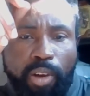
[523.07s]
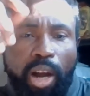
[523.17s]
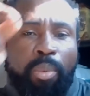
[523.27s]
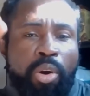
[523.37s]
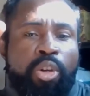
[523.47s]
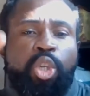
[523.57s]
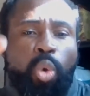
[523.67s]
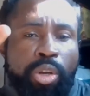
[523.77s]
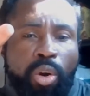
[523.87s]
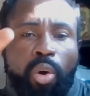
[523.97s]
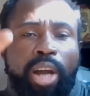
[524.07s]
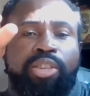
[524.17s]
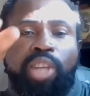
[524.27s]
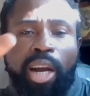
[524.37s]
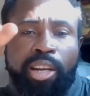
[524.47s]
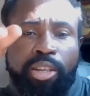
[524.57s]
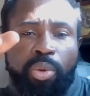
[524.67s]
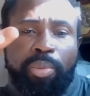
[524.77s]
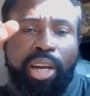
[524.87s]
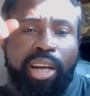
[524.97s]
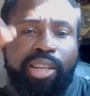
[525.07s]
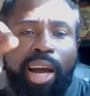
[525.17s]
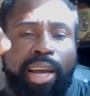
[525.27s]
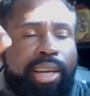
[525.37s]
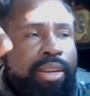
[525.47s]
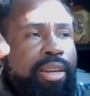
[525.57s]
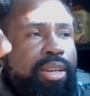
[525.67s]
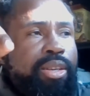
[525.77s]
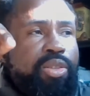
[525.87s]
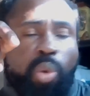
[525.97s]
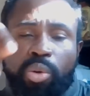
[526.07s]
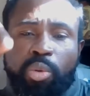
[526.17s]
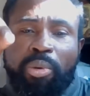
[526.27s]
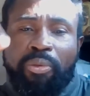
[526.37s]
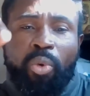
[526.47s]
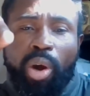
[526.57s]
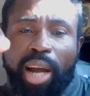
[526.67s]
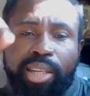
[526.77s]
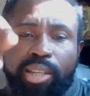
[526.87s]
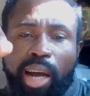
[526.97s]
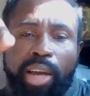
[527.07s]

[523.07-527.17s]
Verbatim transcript: I'm going to show you how exactly do it because I told you before, I did.